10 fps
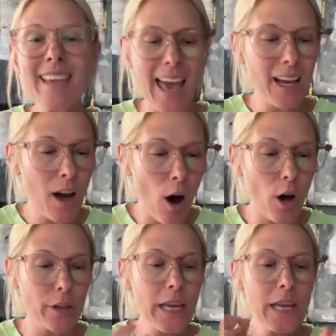is
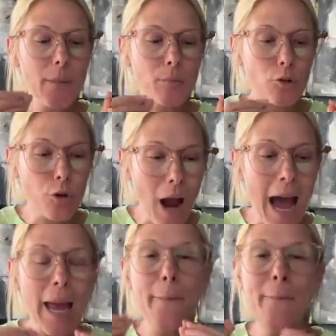called
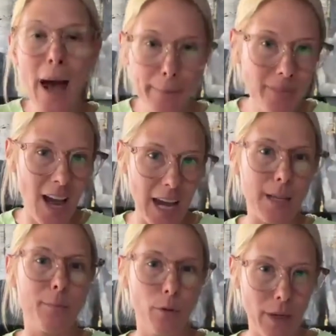
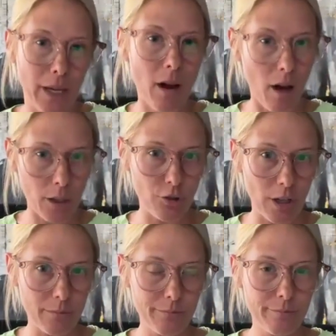Tripeptide marine
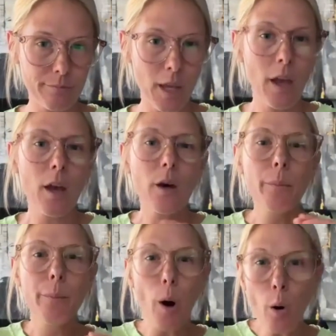collagen.
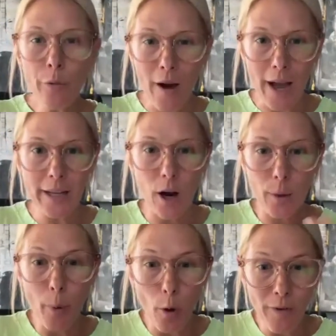
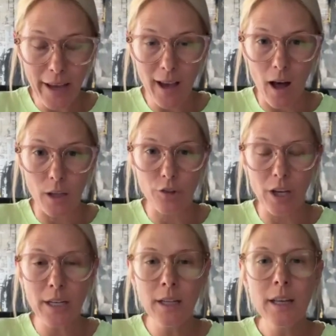Our bovine
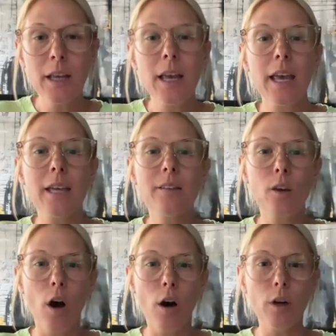collagen
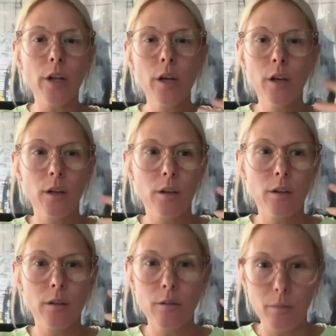is called
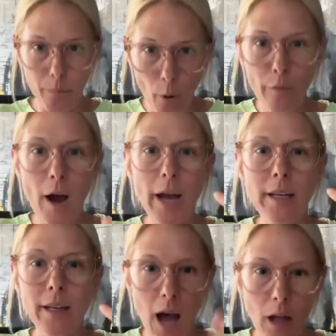
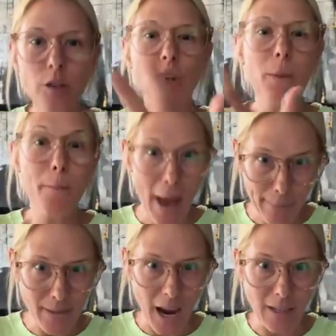bovine collagen
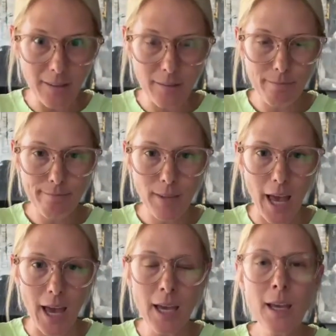peptides,
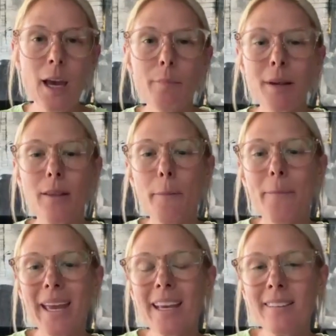okay? But the
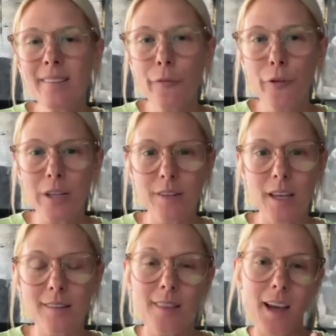biggest difference
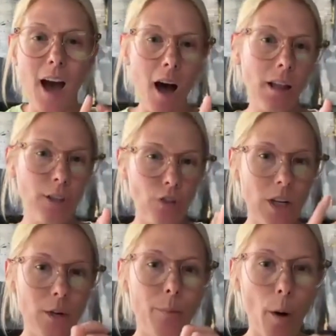is the
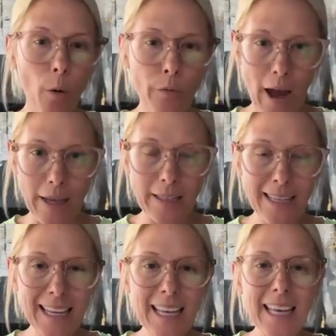collagen in
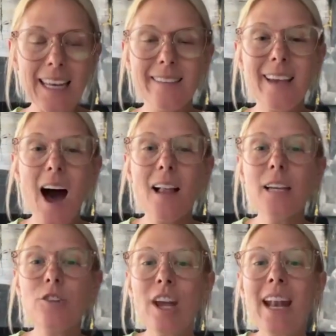bovine is
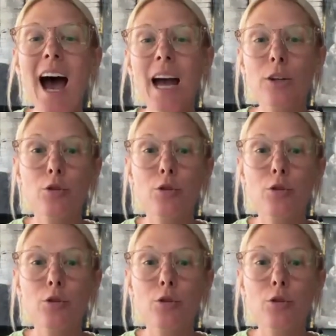collagen